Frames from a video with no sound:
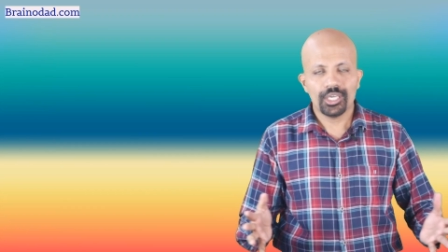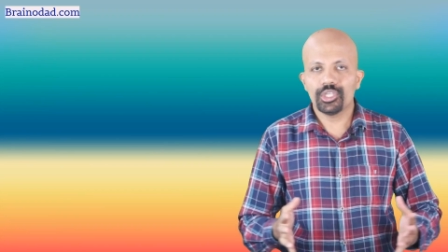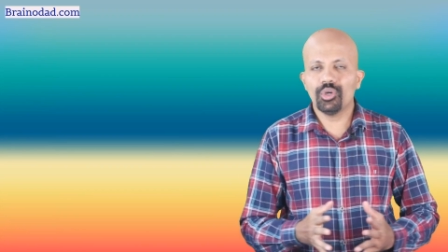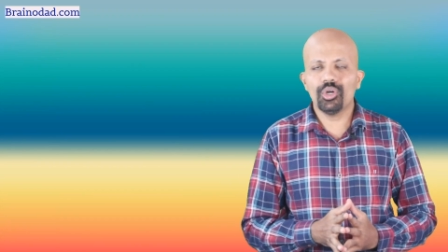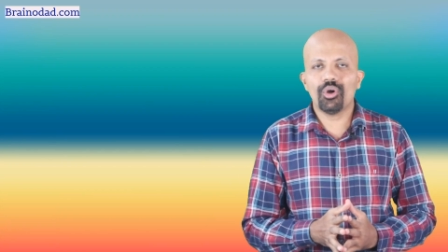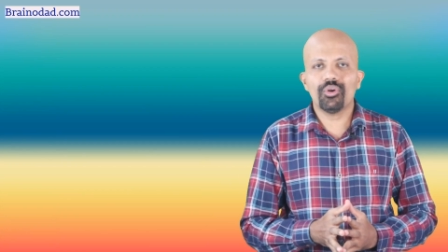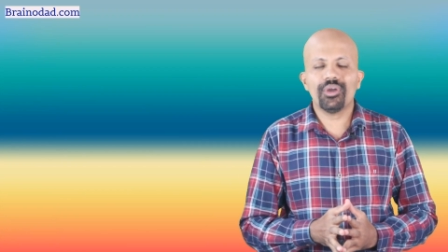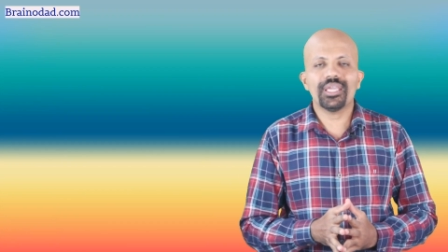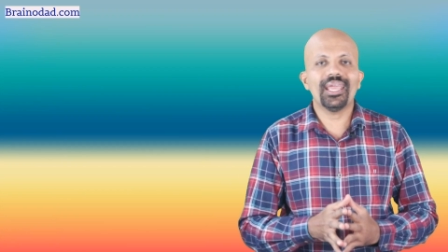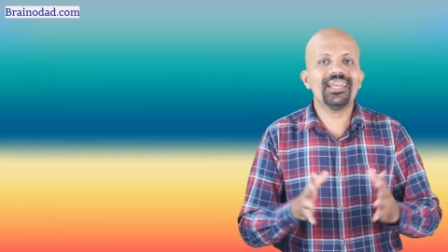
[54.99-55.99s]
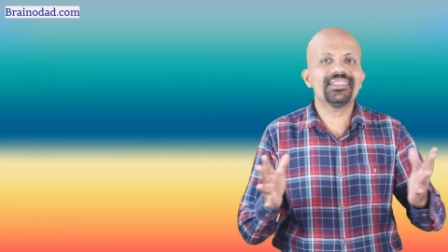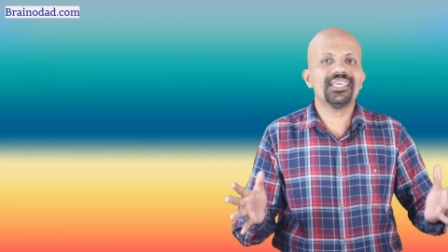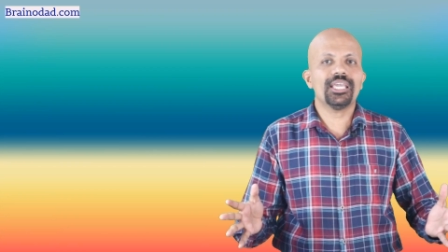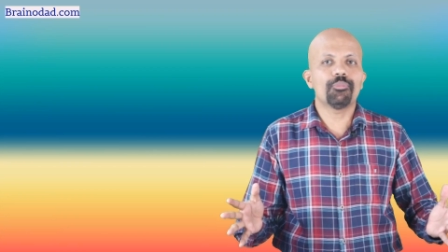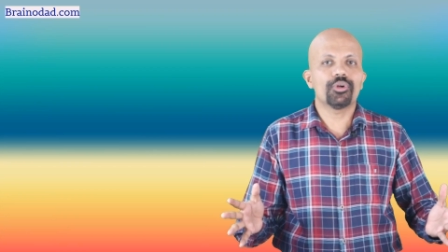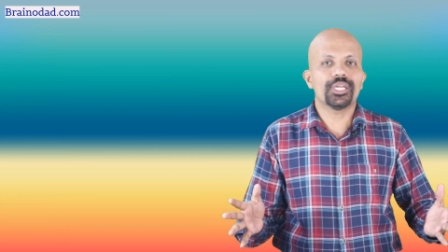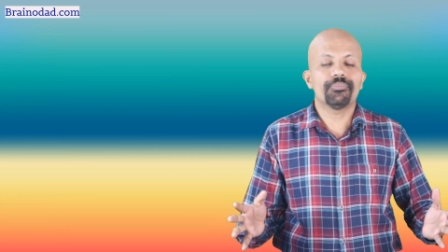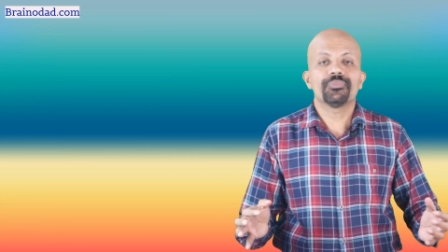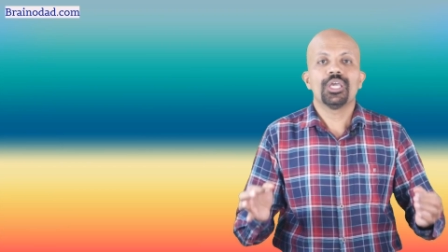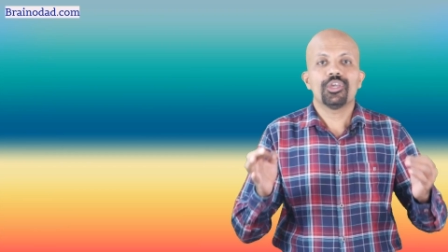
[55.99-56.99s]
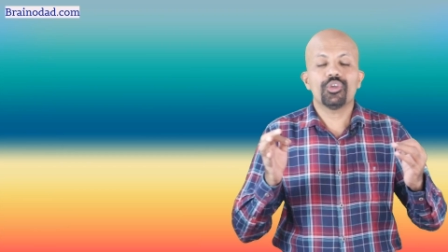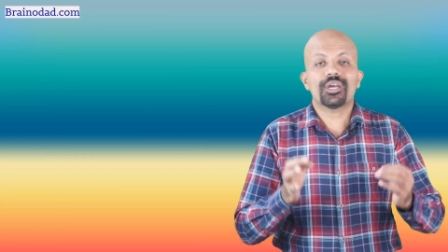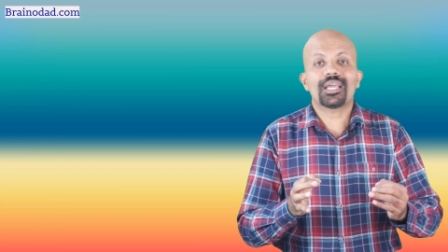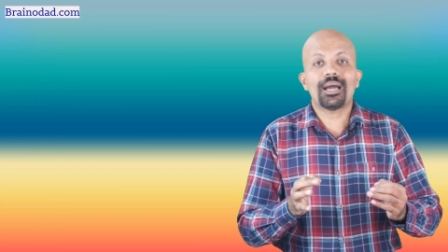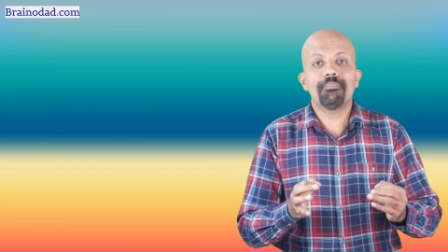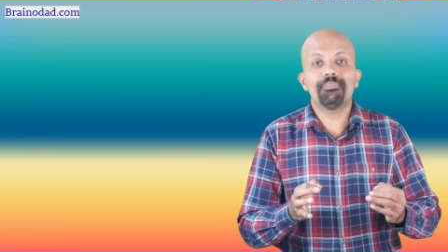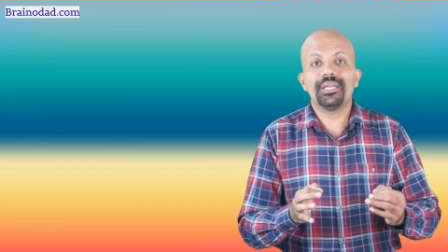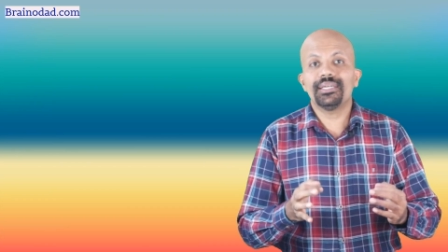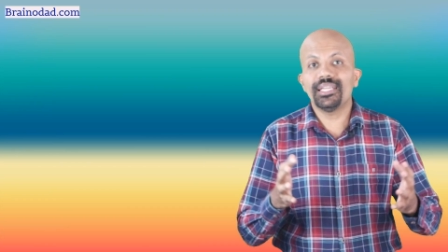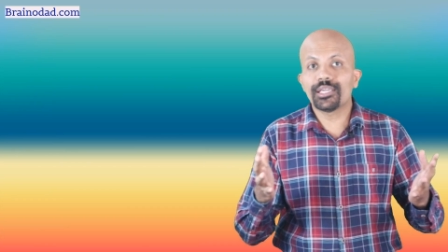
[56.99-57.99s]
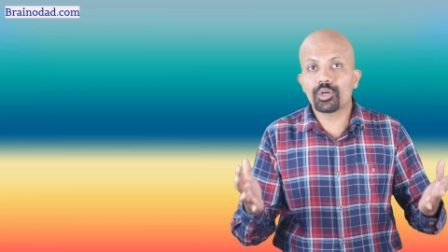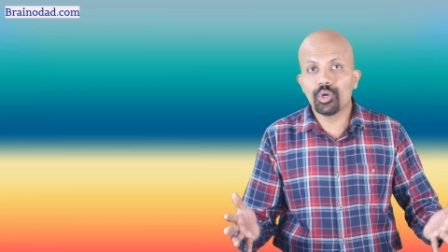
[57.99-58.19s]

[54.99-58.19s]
You don't know anything about it you are completely